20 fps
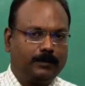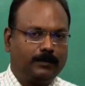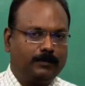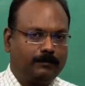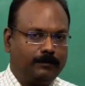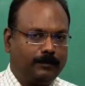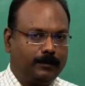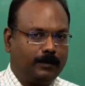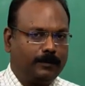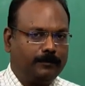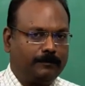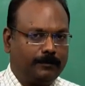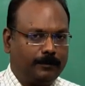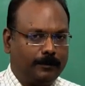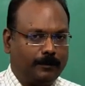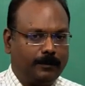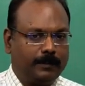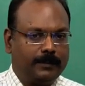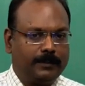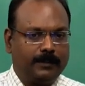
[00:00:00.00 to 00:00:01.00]
is full of
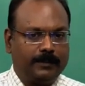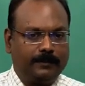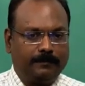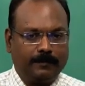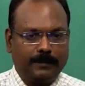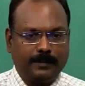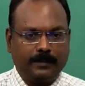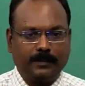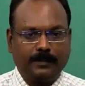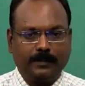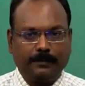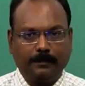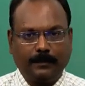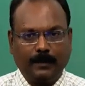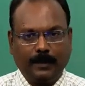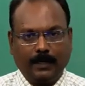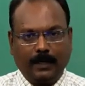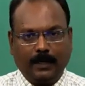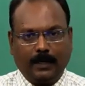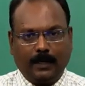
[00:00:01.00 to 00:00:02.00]
knowledge and wisdom
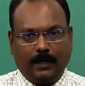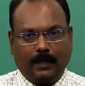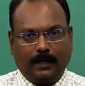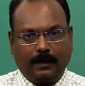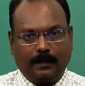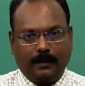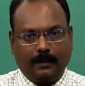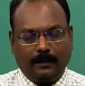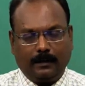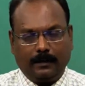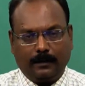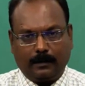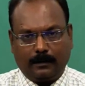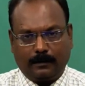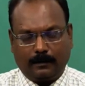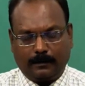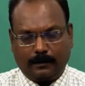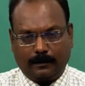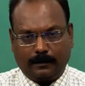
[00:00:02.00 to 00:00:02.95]
and uh,